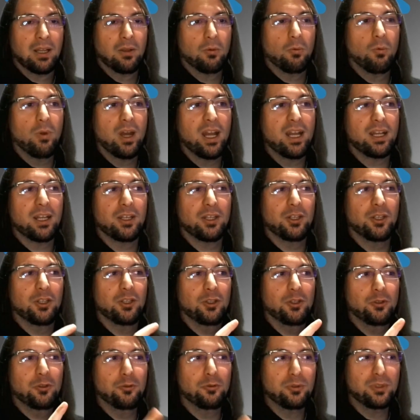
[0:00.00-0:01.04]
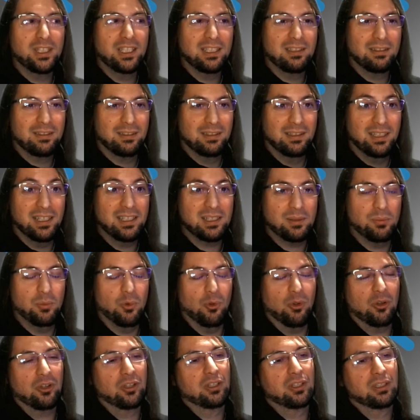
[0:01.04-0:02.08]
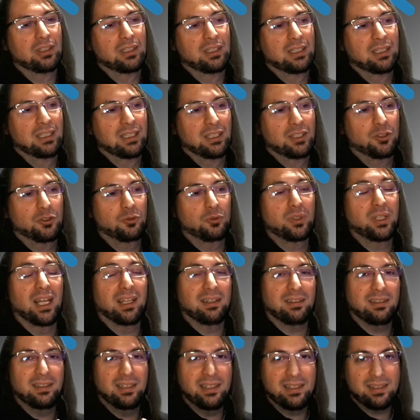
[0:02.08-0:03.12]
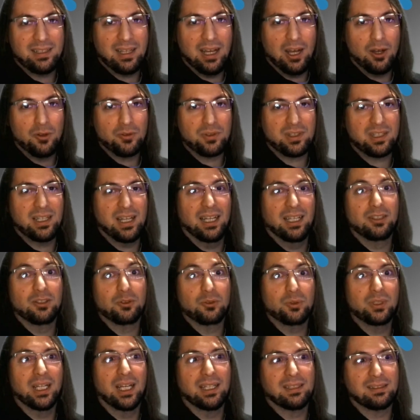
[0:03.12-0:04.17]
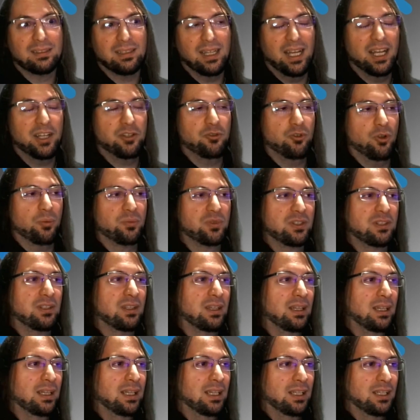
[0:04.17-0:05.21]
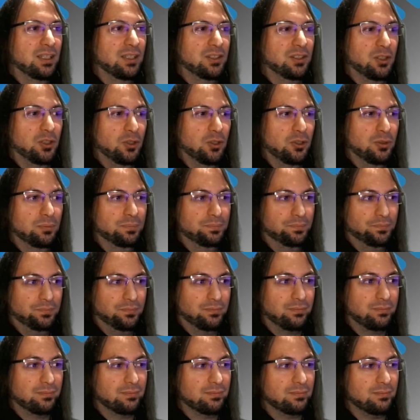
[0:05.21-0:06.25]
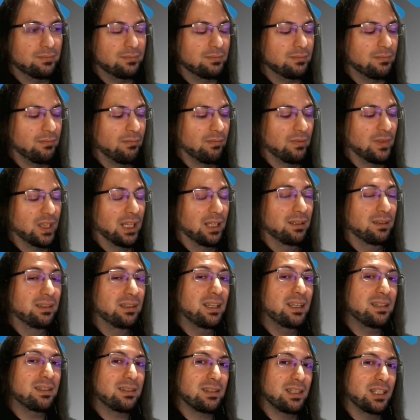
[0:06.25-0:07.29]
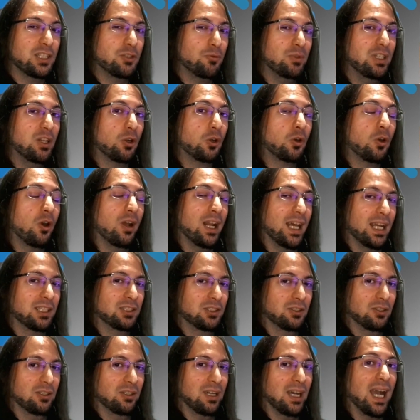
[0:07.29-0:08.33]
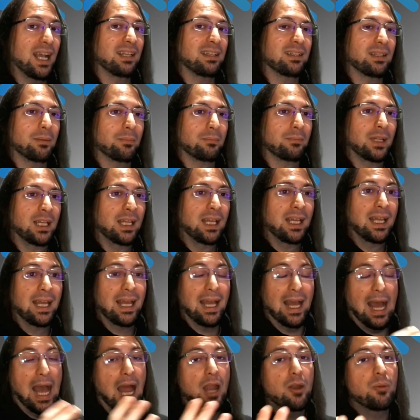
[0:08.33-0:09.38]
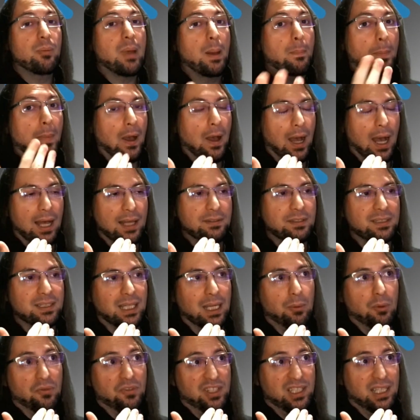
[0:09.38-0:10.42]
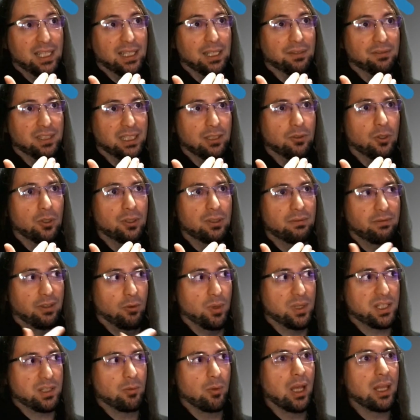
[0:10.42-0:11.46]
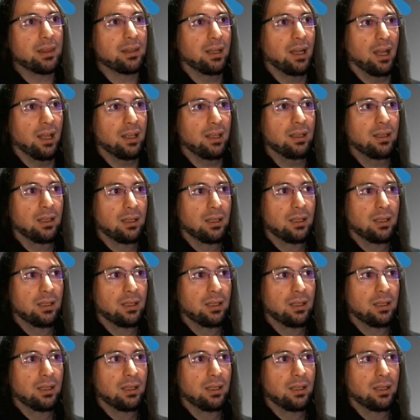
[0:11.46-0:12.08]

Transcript: where you need this book to get discounts and to get airdrops. So this is really a collector item. I remember at the time of CNFTCon, there was one guy,